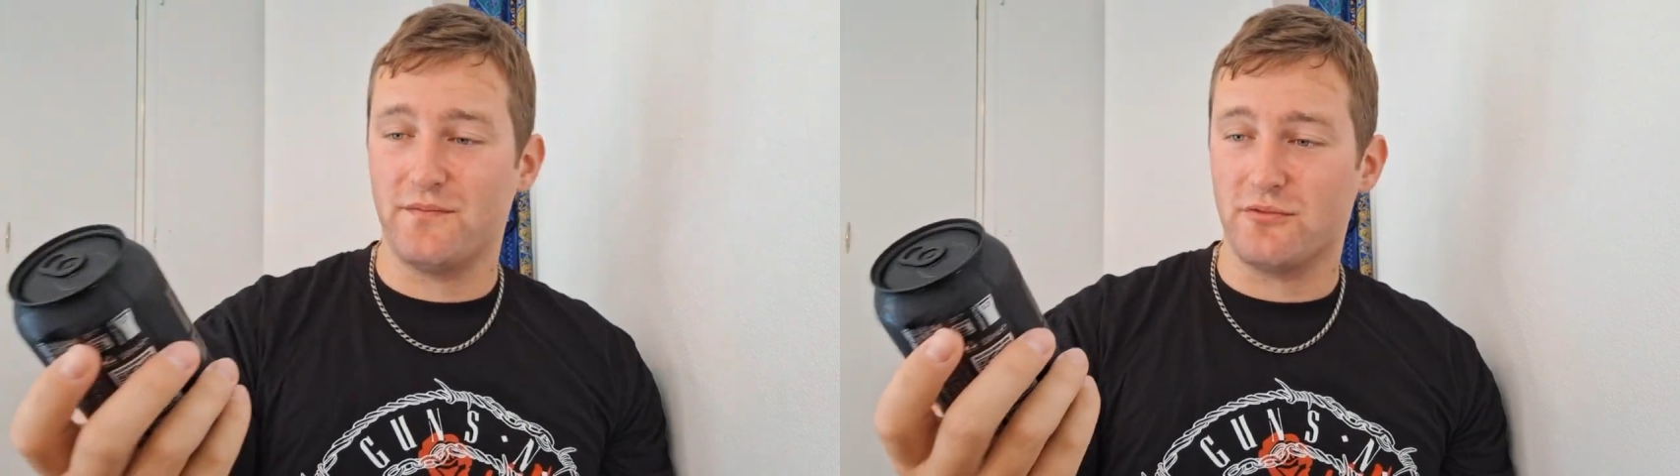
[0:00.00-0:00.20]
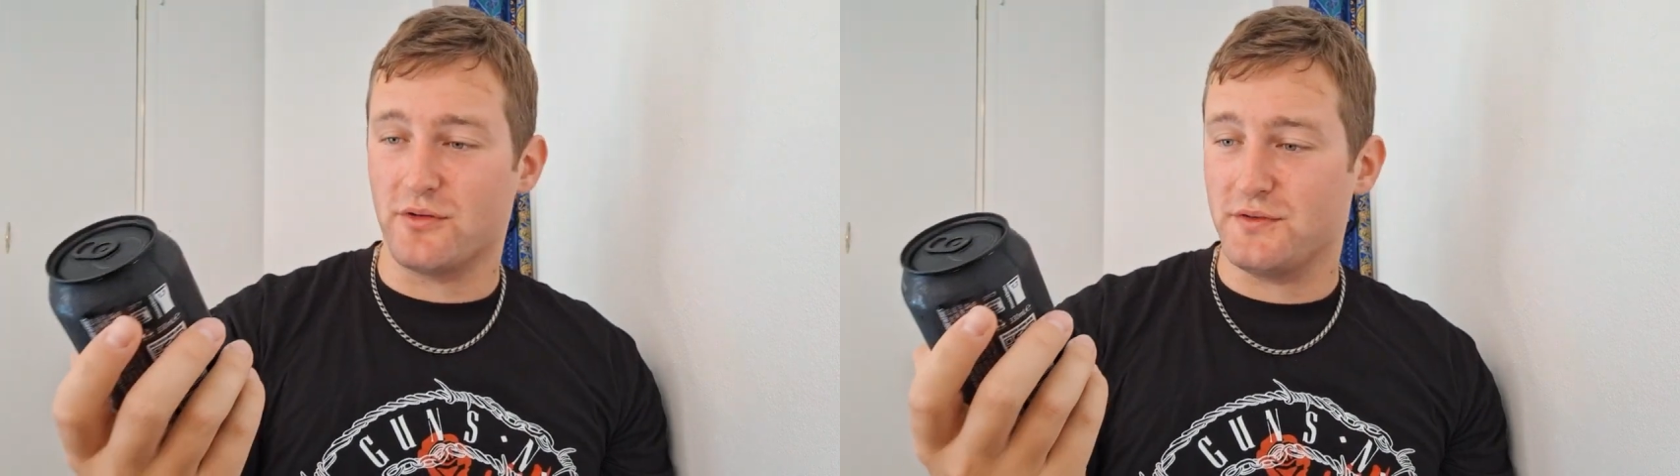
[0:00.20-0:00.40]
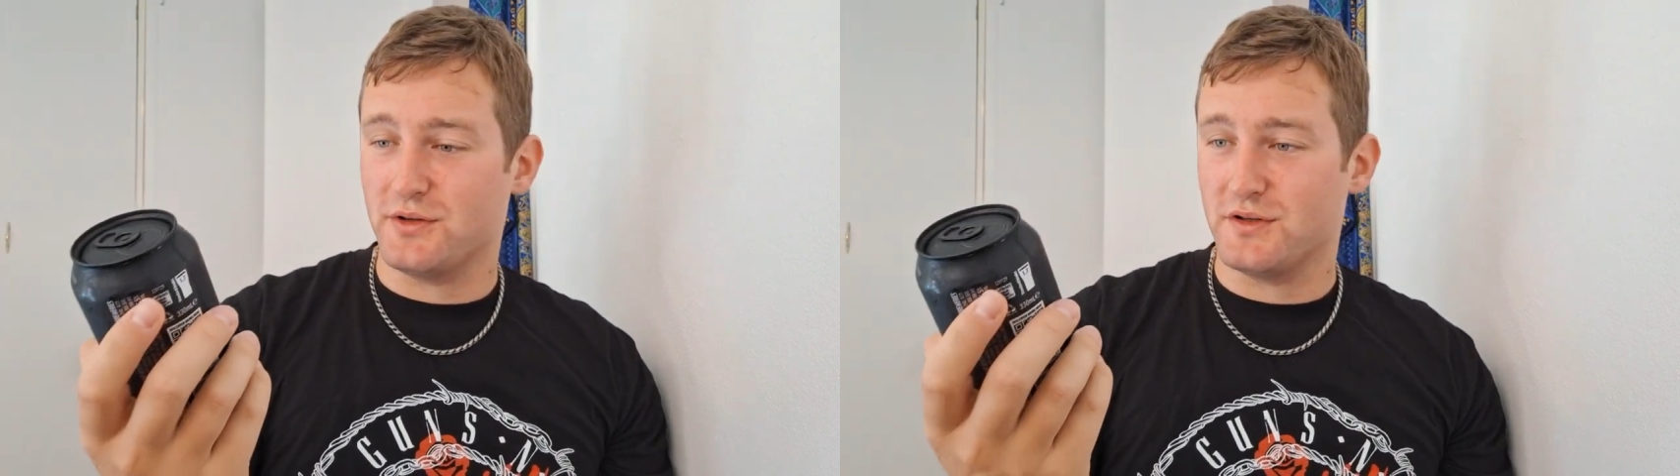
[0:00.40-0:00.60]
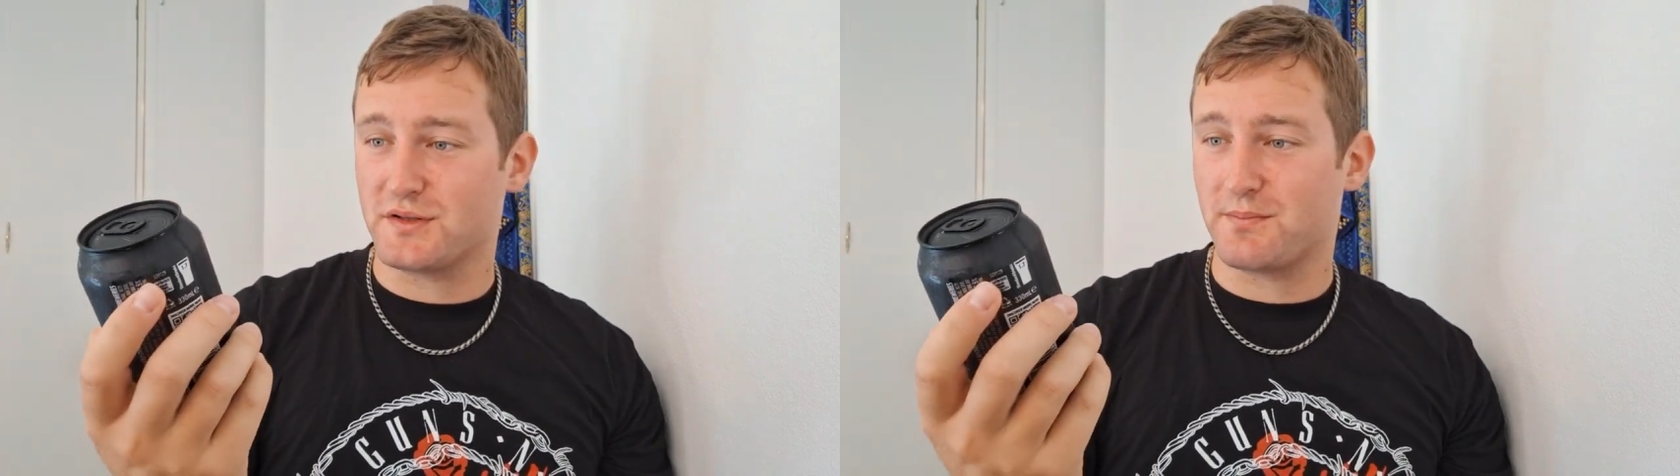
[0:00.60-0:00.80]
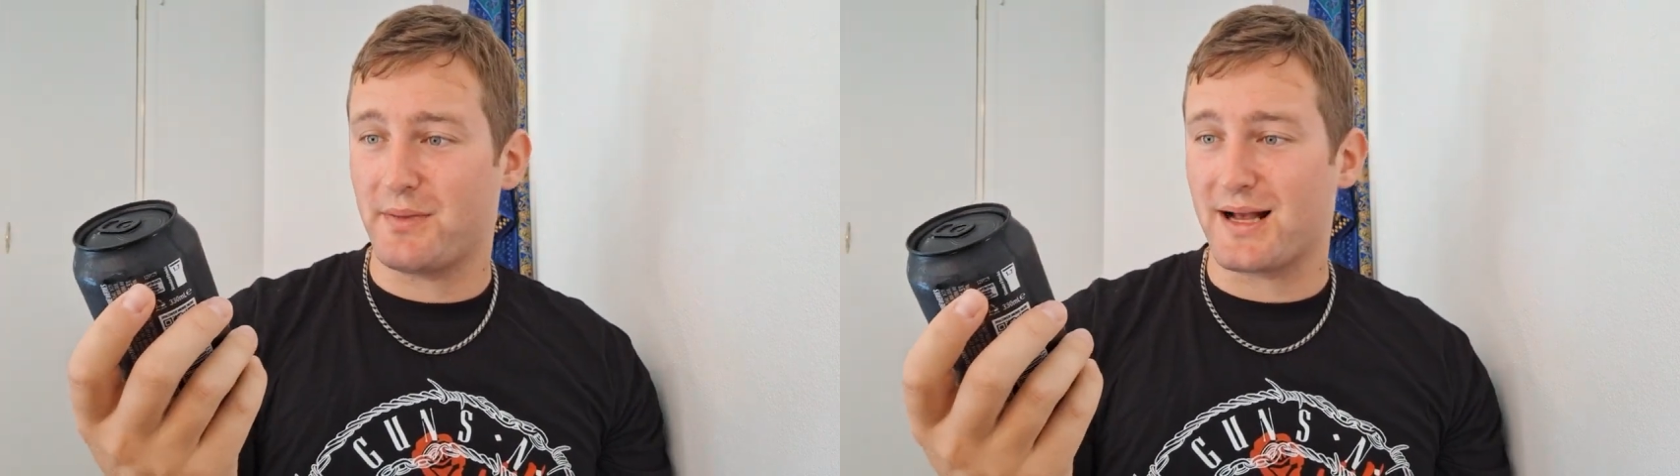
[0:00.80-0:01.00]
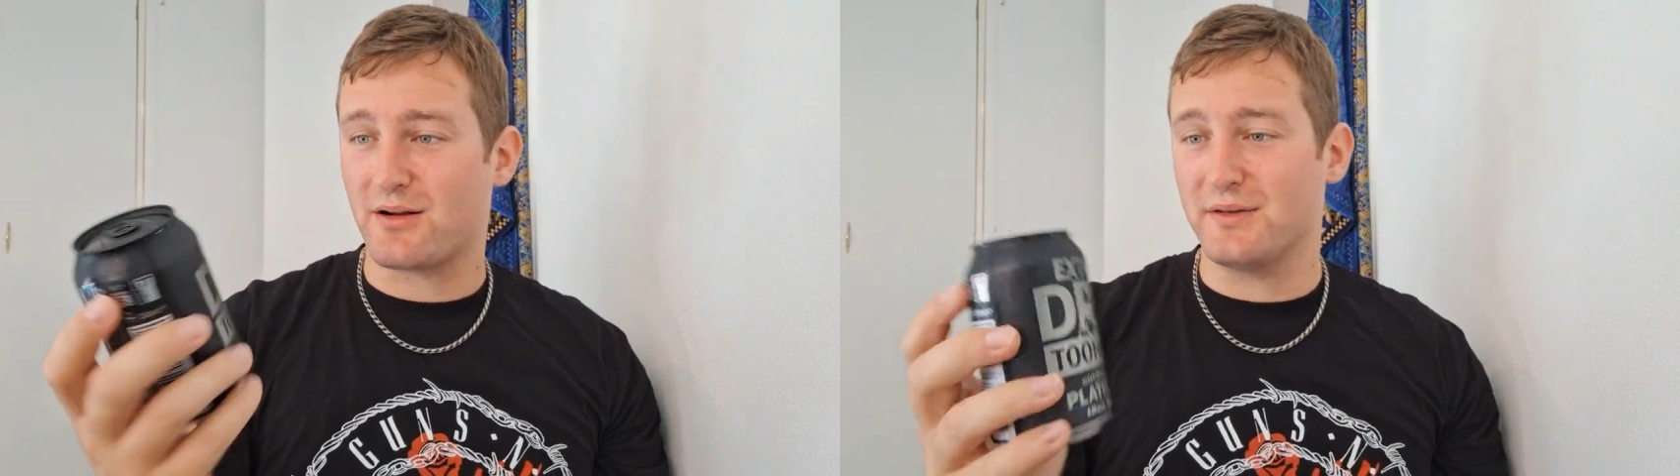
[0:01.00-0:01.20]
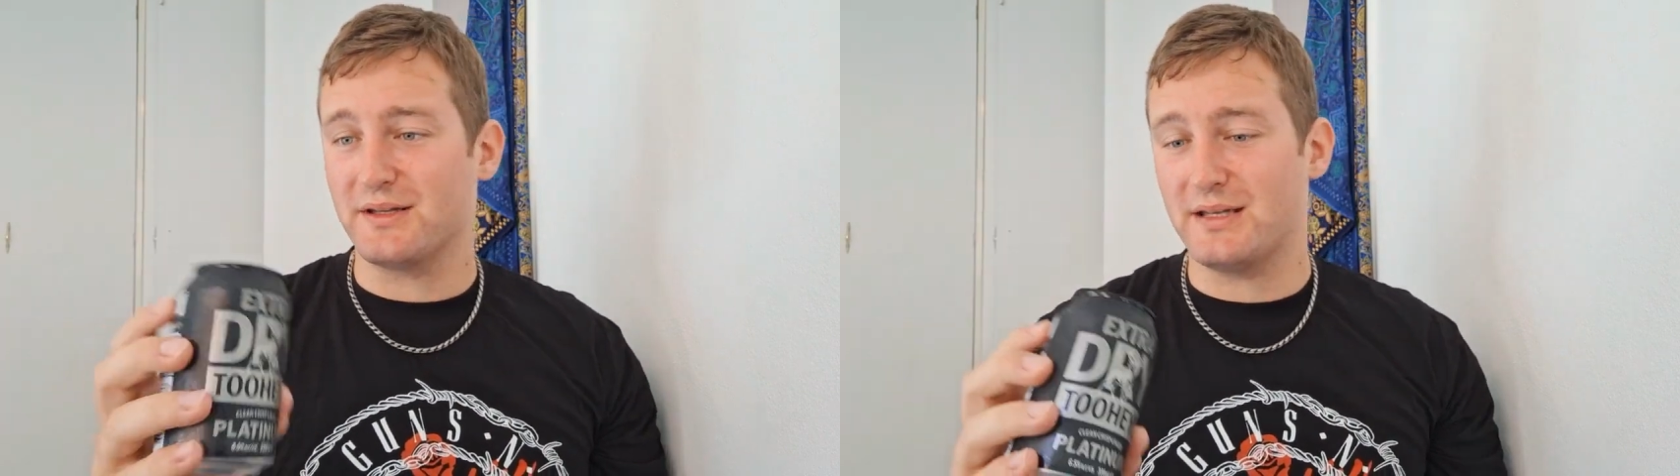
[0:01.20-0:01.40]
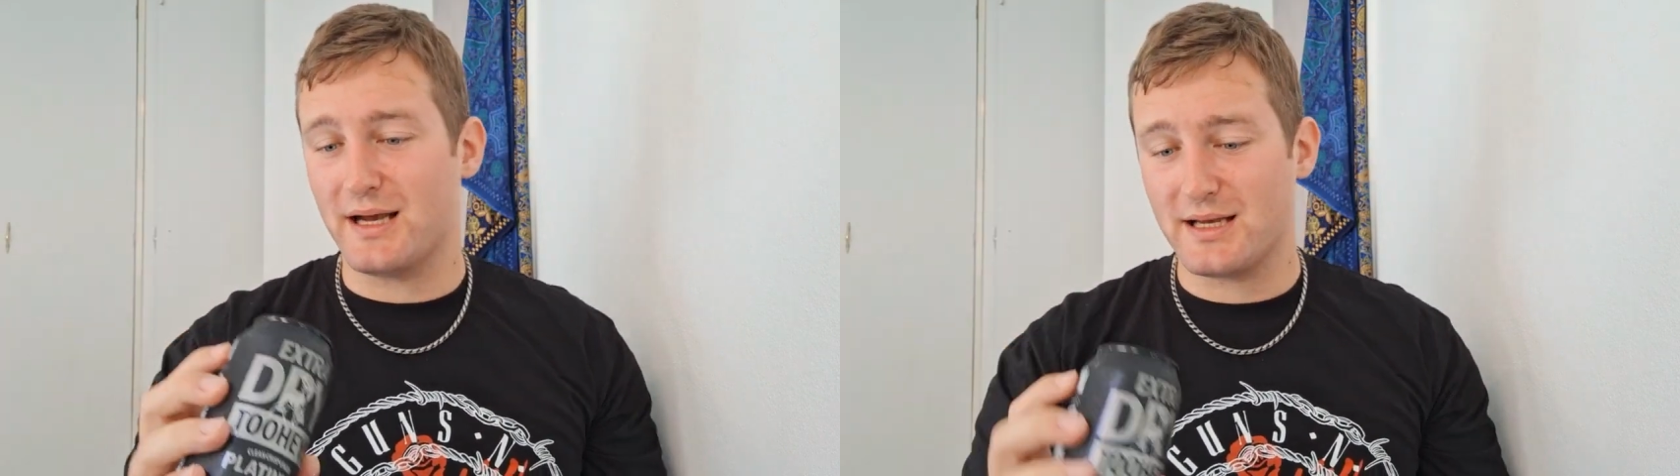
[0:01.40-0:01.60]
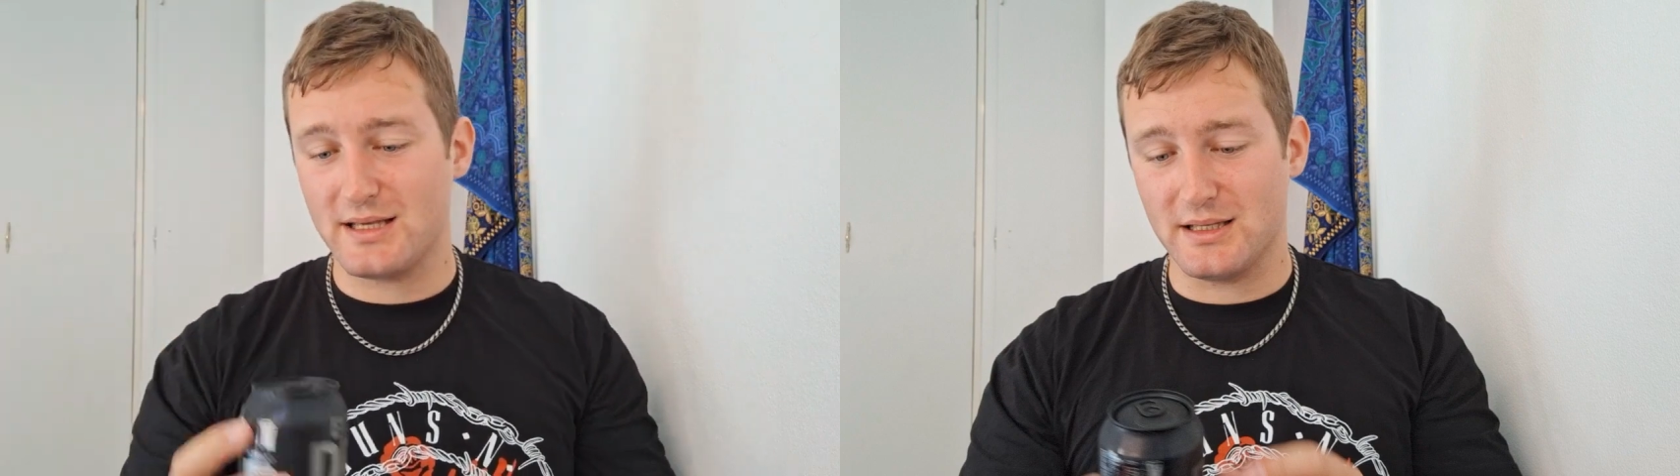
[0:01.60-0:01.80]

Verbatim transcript: reviews back on the day,